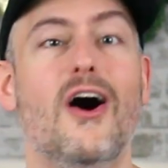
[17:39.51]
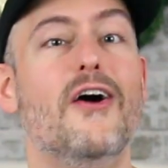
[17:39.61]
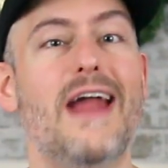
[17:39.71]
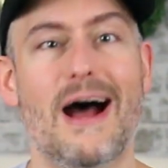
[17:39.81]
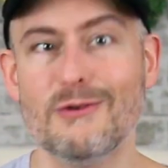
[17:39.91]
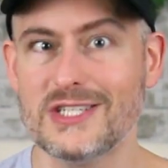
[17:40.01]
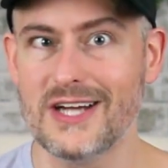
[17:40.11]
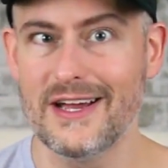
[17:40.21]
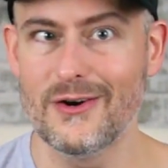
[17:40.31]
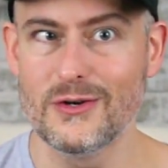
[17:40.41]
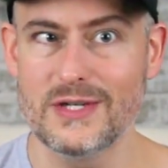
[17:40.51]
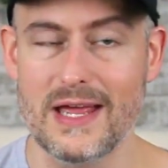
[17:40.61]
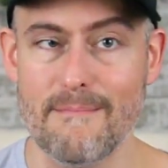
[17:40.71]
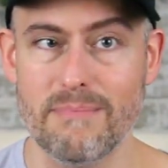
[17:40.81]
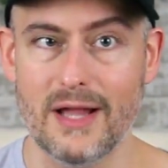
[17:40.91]
on outsiders
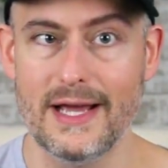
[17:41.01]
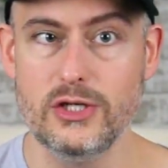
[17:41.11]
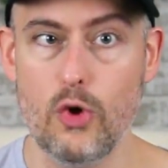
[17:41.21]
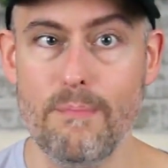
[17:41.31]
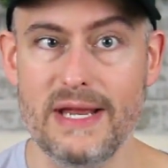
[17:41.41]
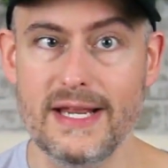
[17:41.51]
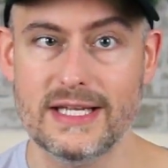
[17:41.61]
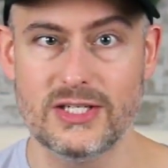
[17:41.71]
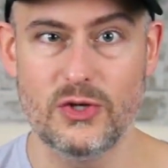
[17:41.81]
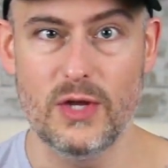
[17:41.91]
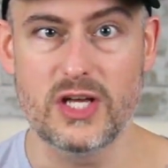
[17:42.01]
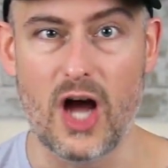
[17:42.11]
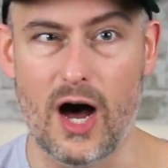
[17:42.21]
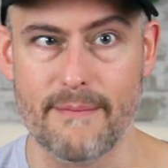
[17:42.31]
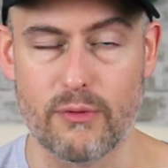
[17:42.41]
in blind obedience to the
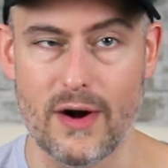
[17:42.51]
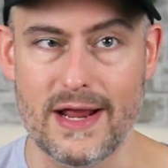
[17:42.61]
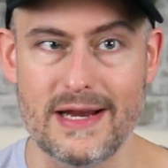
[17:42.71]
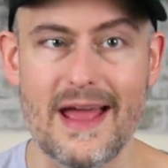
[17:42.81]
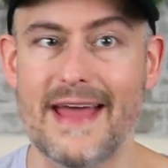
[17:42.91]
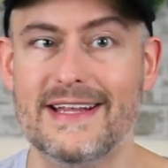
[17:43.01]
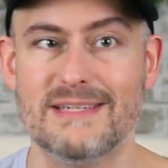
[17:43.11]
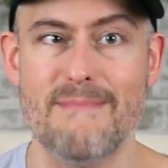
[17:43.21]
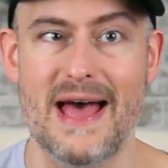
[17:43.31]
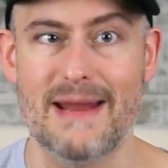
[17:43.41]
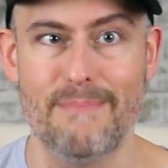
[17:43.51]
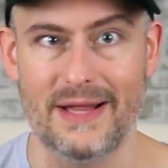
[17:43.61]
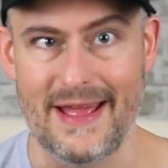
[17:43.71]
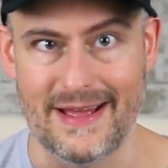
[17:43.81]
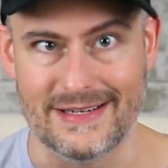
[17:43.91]
God Brain and his mad
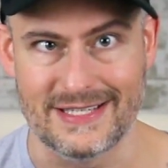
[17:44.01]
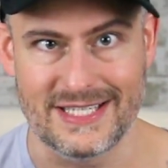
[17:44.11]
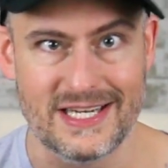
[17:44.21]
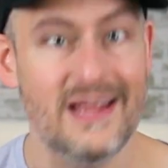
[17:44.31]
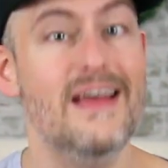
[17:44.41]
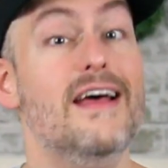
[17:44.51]
plans.